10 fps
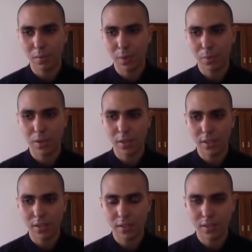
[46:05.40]
people like
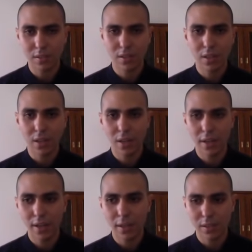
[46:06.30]
us
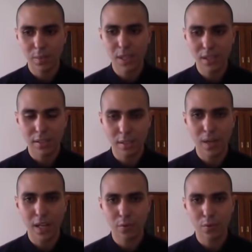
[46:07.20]
space and
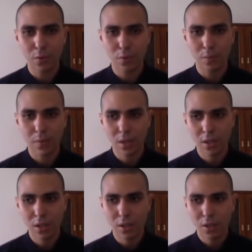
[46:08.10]
platform
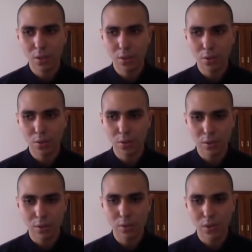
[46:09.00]

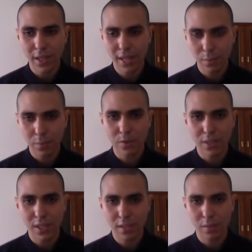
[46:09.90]
could help with
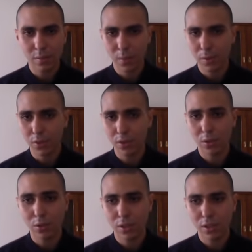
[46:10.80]
that maybe in the
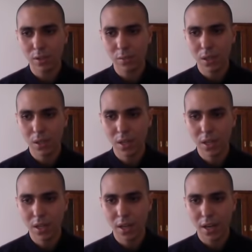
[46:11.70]
long term.
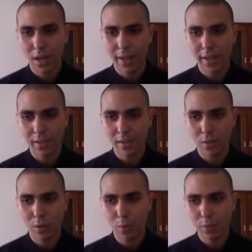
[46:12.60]
And
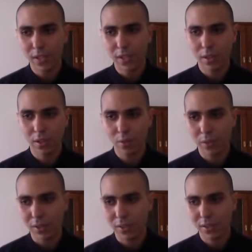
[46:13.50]
hopefully none of
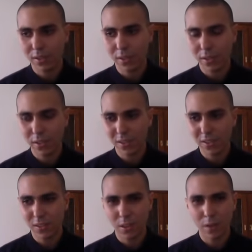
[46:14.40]
us
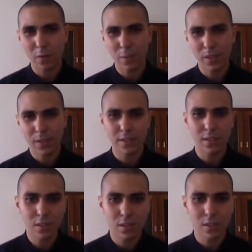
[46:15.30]
threatens the government
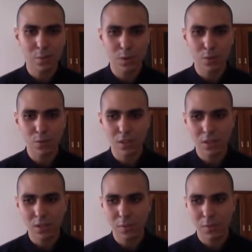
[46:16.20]
existence because when the
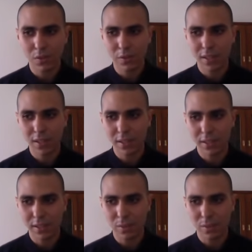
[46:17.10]
government feel like